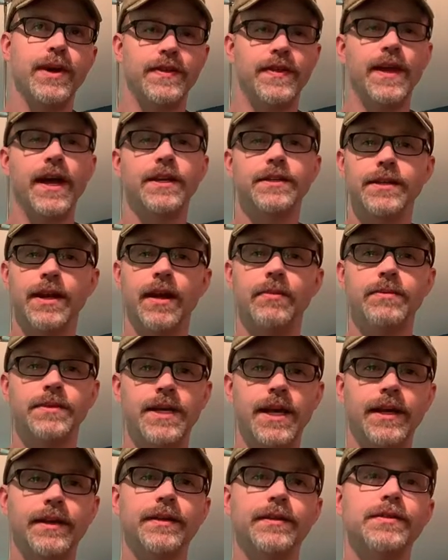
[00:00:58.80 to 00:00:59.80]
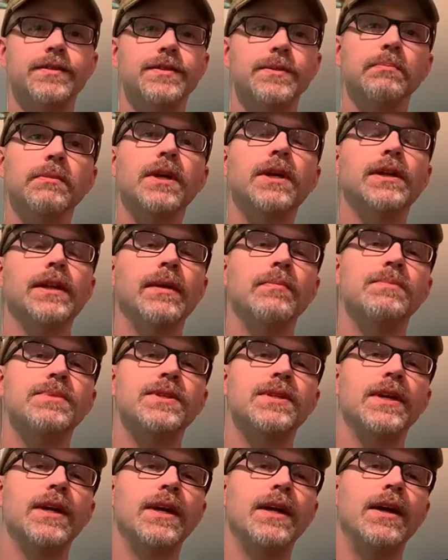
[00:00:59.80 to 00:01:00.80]
that time taken some
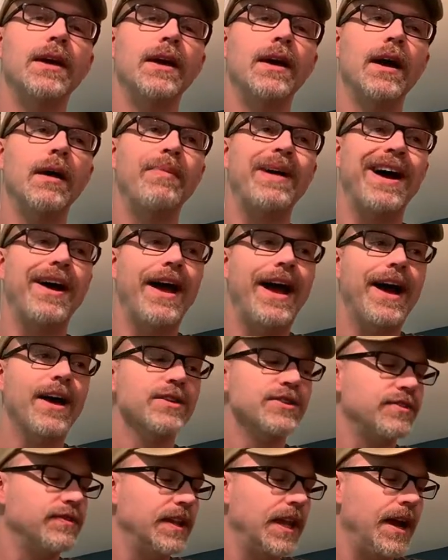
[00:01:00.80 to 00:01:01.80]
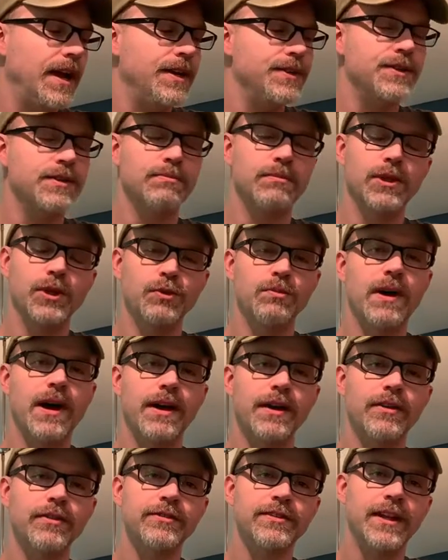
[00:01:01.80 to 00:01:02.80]
clips about houseflies and blue bottle
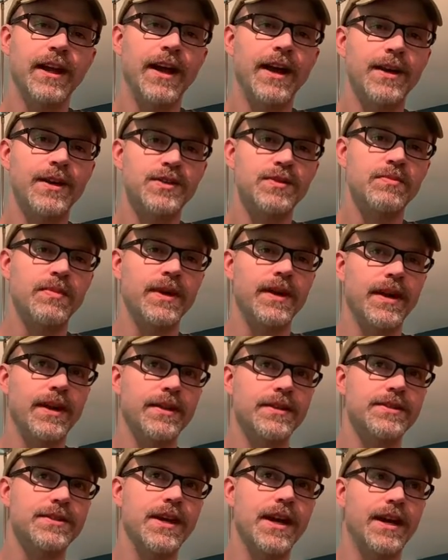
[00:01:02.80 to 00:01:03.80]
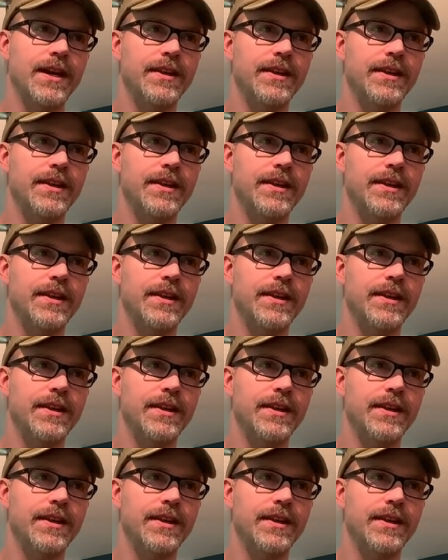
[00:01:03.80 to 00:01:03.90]
flies, but I decided